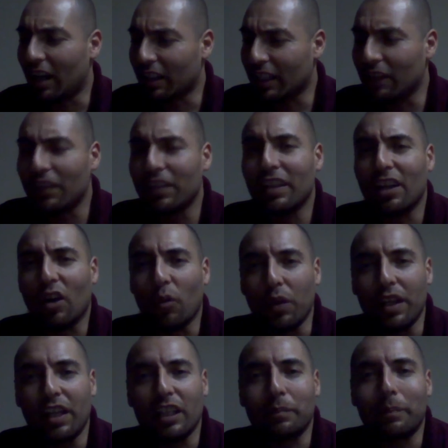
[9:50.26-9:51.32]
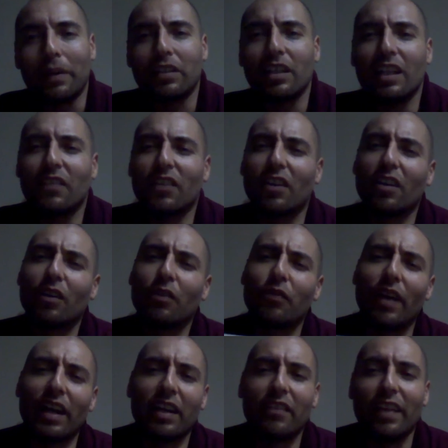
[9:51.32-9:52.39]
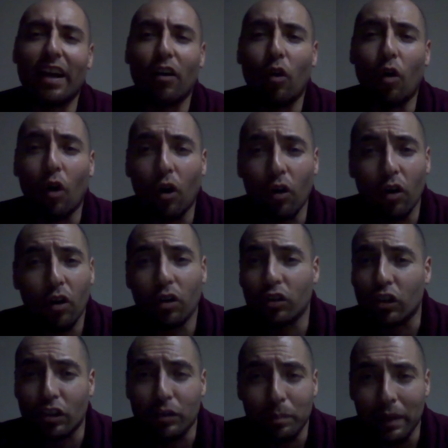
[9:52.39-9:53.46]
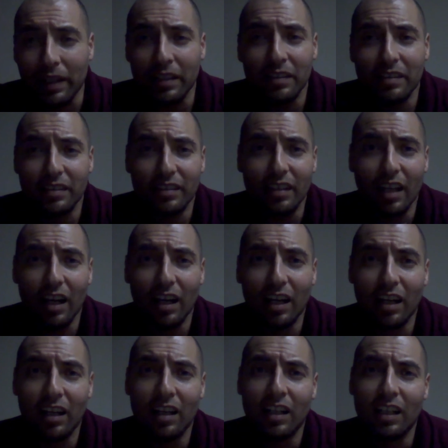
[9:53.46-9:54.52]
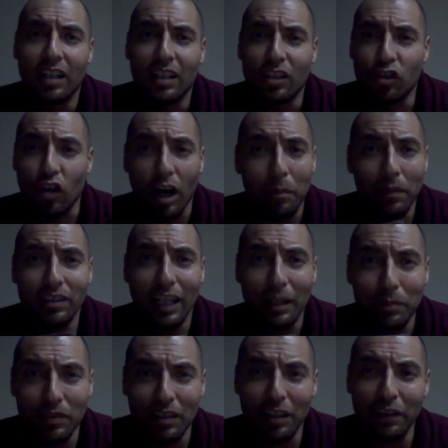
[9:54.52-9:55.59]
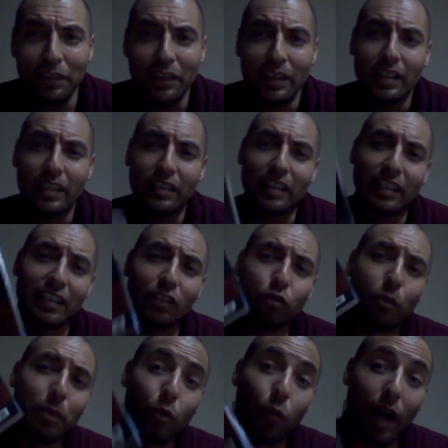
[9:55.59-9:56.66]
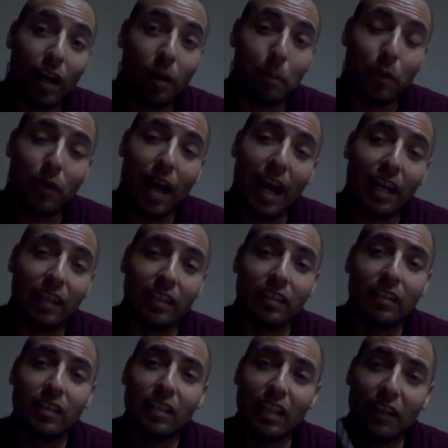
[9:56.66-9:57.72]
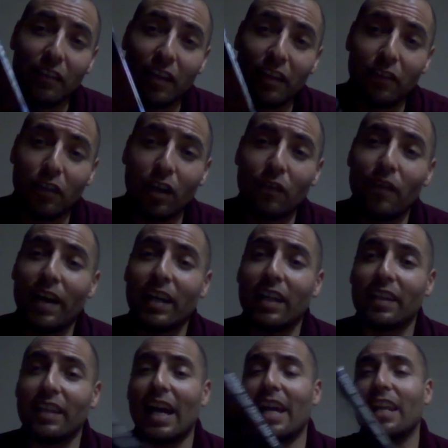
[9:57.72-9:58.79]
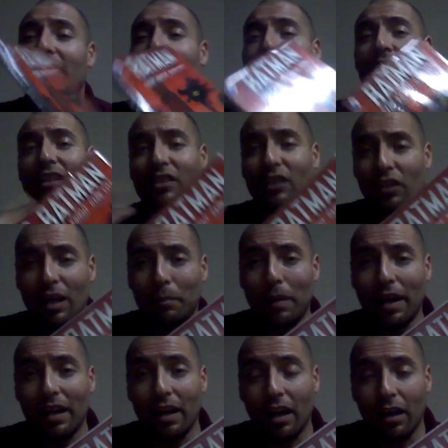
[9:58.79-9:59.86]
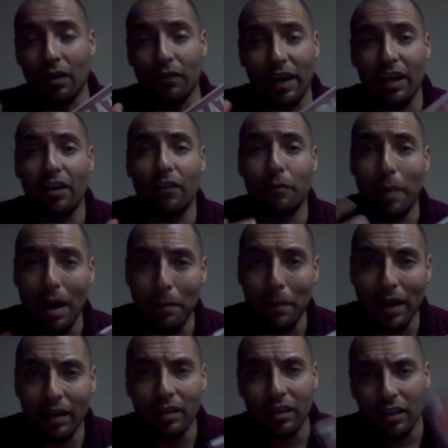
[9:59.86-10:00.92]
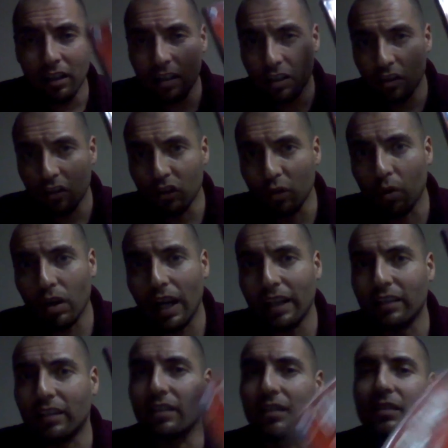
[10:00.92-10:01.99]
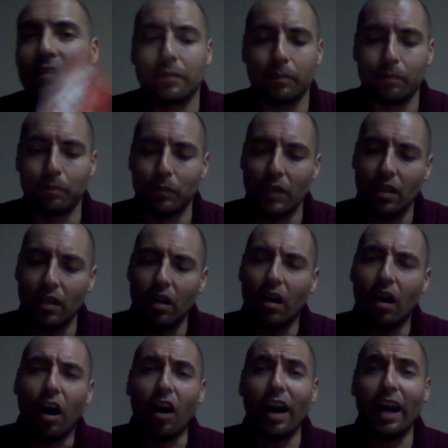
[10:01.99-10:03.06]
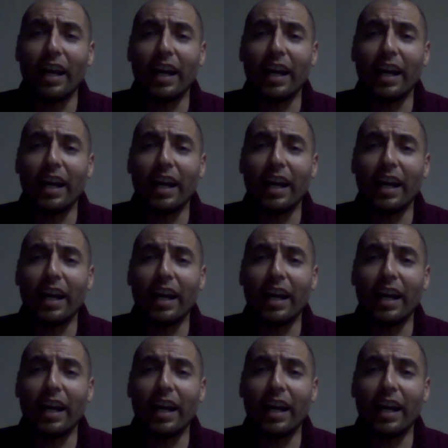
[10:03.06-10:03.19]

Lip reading: giving it a read, especially if you're a fan of that horror or suspense drama type stuff, then this will be right up your alley. If you're a fan of that and not necessarily a fan of Batman, you will like this. Alright